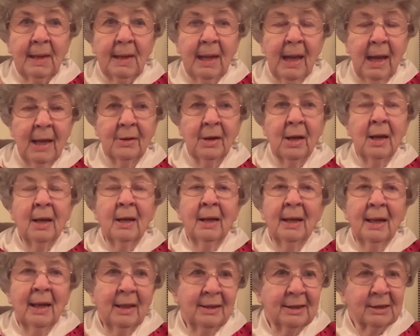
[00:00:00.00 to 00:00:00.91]
And
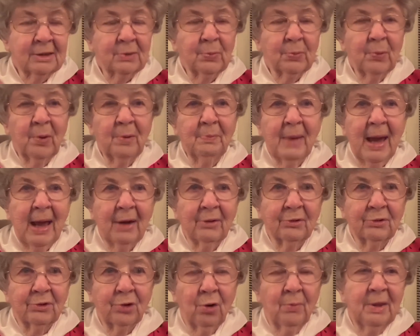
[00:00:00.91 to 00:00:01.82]
this one miner
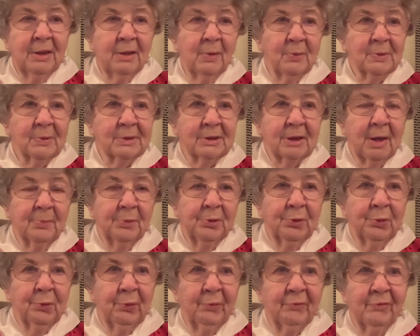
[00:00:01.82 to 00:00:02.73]
told me that was come to
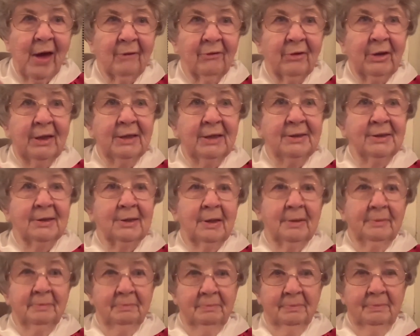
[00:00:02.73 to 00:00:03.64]
the revival, he
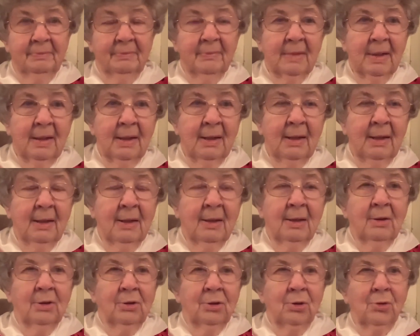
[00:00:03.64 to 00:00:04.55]
said,
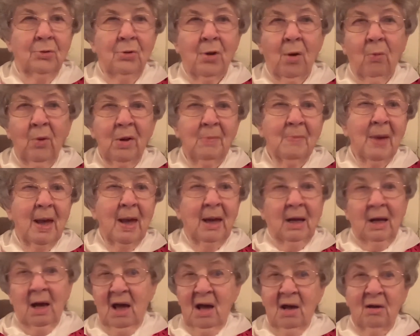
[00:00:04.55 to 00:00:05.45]
you know, we make
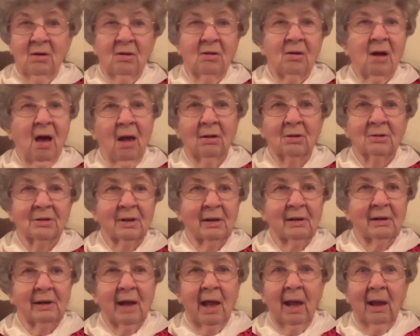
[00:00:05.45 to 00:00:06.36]
a hundred dollars
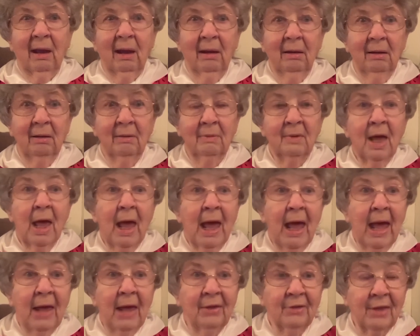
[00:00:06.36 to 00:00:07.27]
a day.
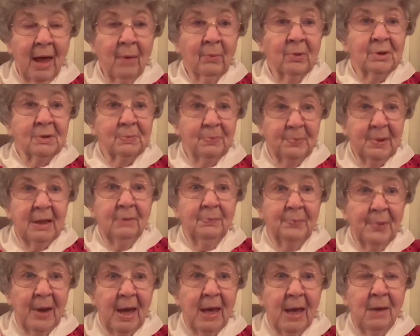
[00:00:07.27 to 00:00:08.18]
And that was
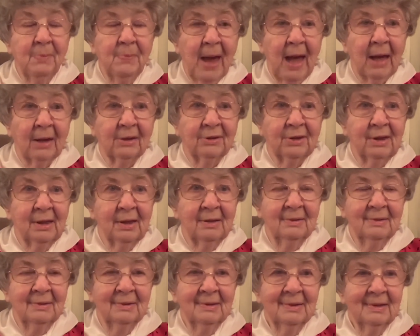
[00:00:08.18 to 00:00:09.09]
big pay back
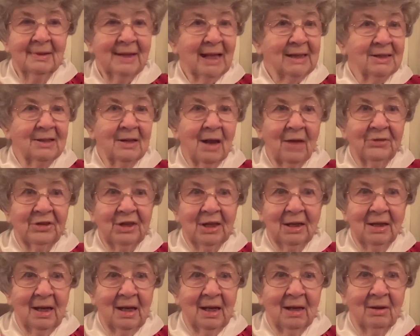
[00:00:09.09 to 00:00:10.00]
then. That's
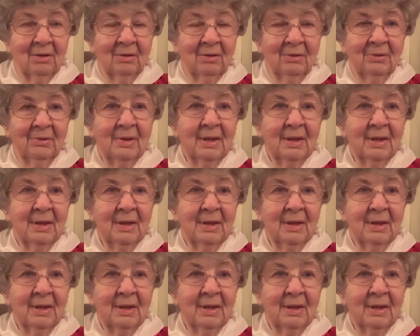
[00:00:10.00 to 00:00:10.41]
nothing now.